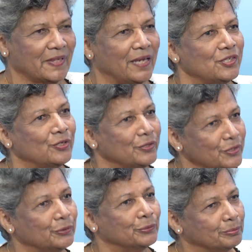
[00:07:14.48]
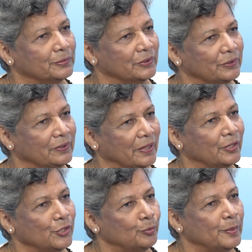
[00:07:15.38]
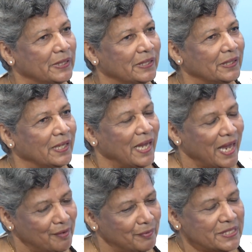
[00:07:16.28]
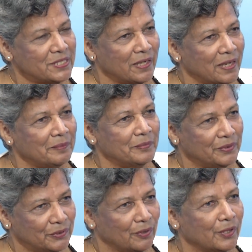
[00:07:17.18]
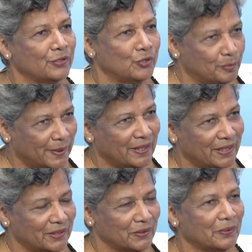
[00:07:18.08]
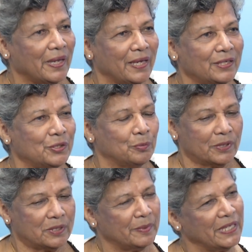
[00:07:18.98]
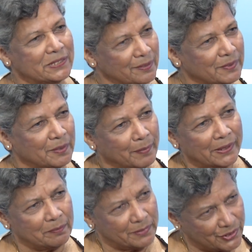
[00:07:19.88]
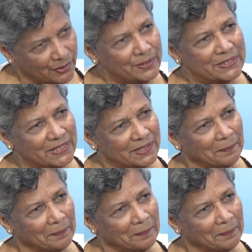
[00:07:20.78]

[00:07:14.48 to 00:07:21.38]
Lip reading: you're a newbie. Every time you're a newbie, and you want to be accepted by the majority.